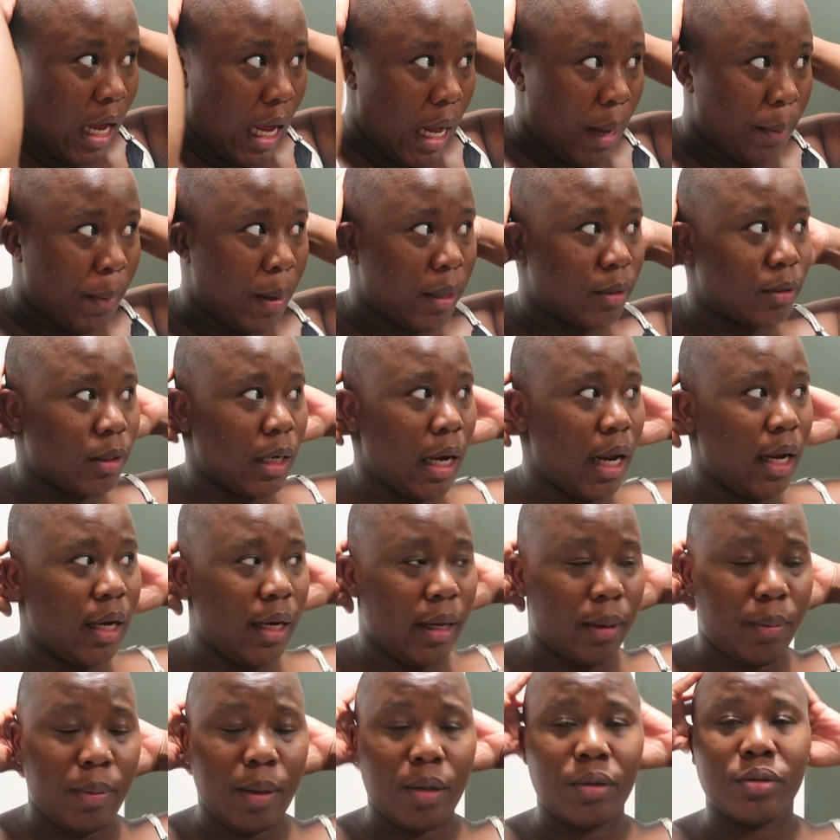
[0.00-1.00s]
I'm
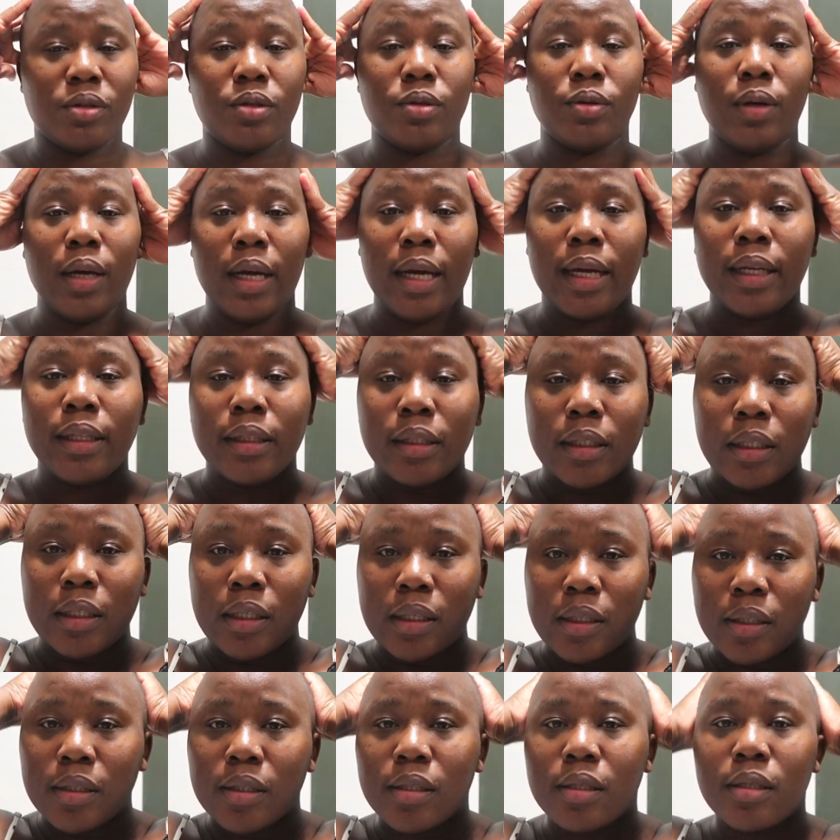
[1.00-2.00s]
actually about to end
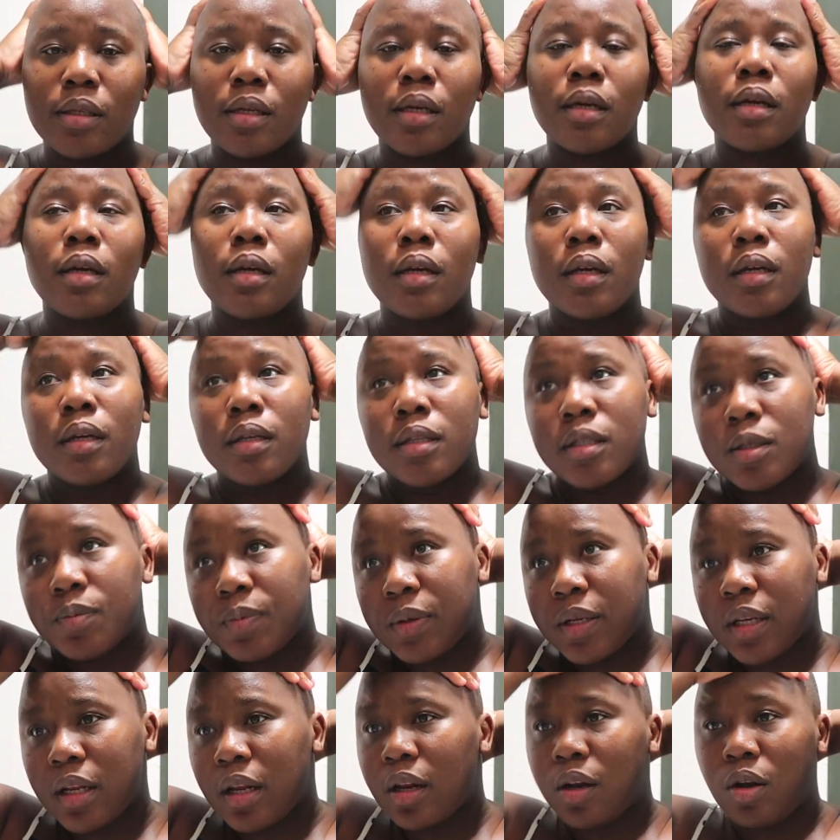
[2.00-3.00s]
this. It's
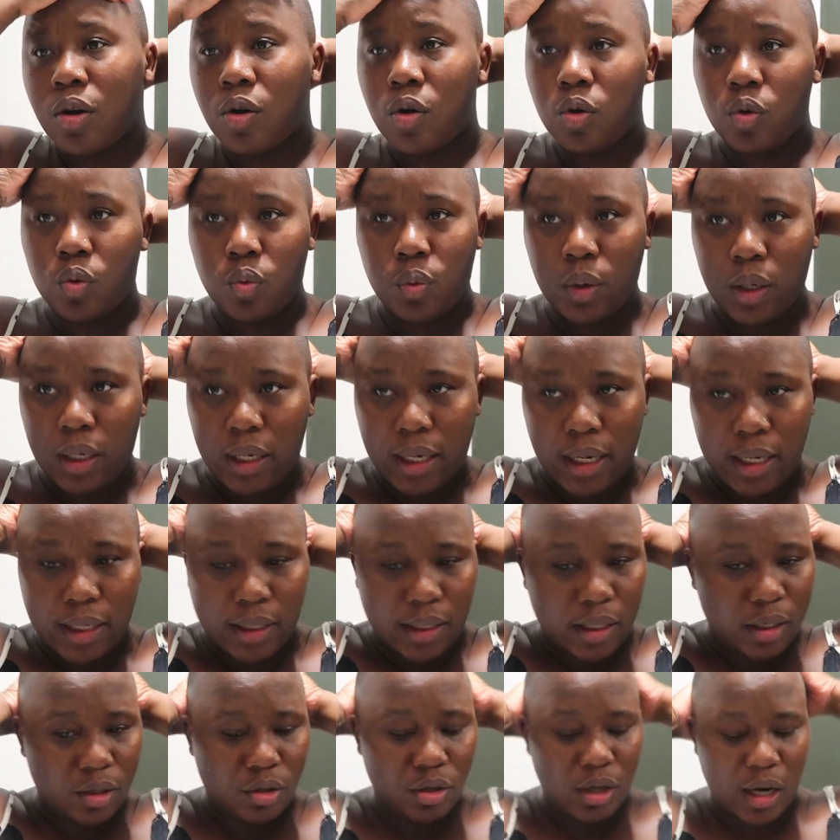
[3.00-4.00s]
been a long weekend
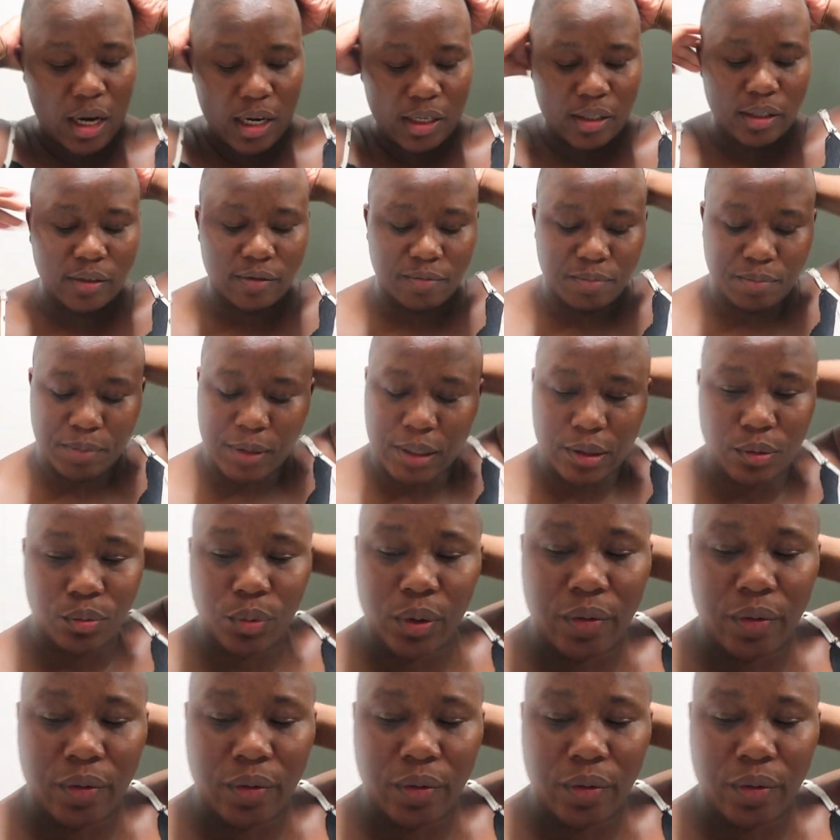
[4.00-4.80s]
that you guys have been